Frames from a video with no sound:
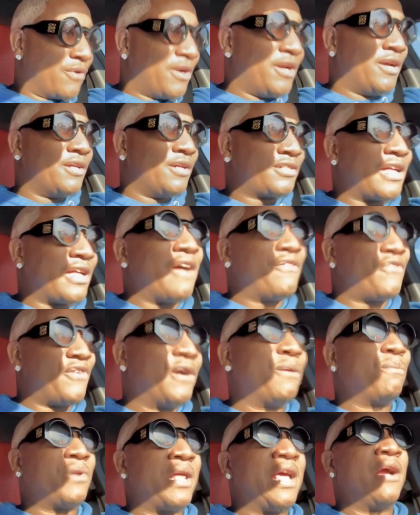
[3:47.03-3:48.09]
For real, stop
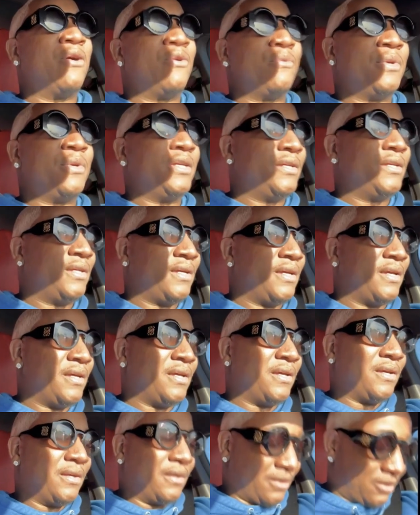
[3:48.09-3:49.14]
playing with me.
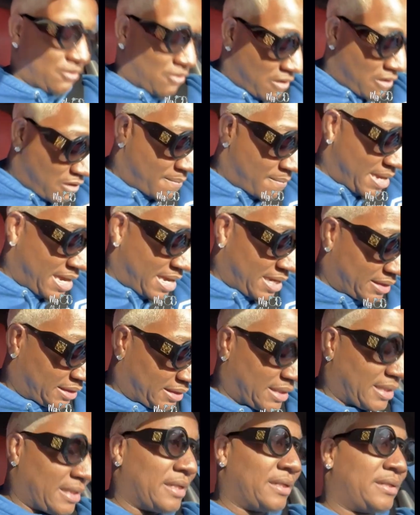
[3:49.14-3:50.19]
Grown man
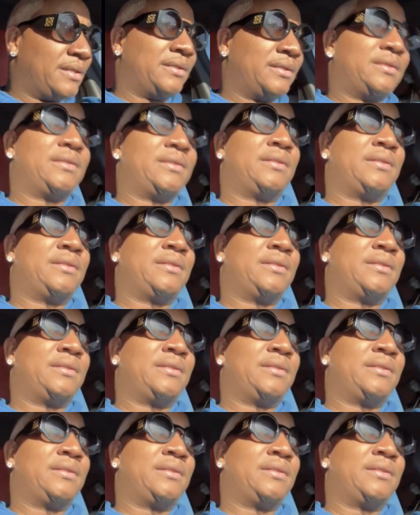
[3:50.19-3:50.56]
shit, though.